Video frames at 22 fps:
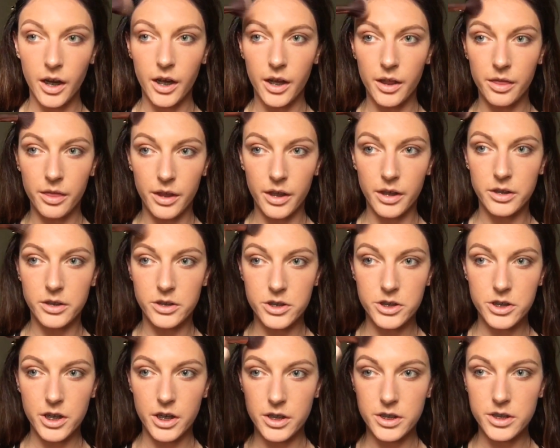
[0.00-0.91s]
and then
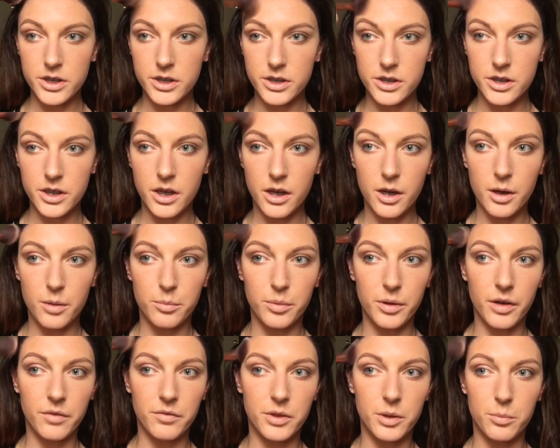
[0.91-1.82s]
just
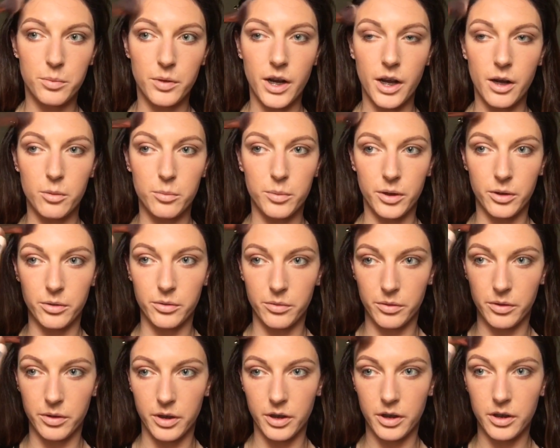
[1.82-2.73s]
above the brow
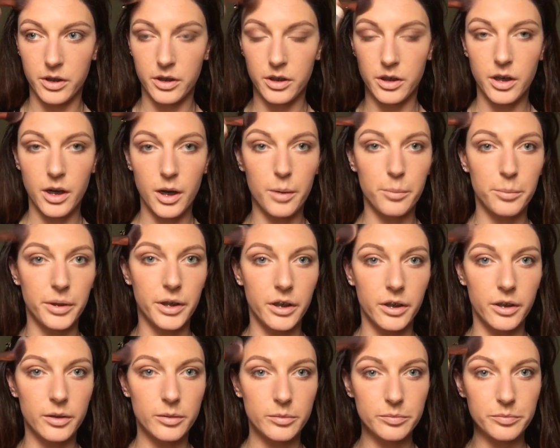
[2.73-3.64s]
bone up
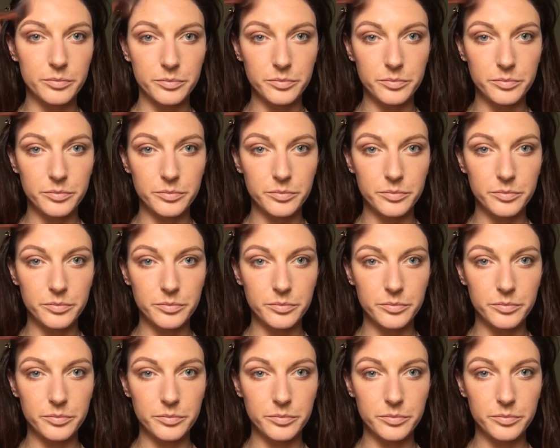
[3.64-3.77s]
here.